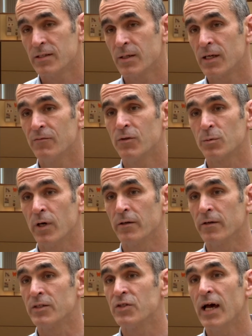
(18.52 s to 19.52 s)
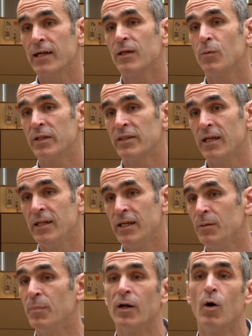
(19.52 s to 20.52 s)
To give the runner exactly what they
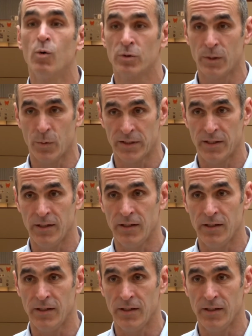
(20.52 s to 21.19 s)
need, but only what they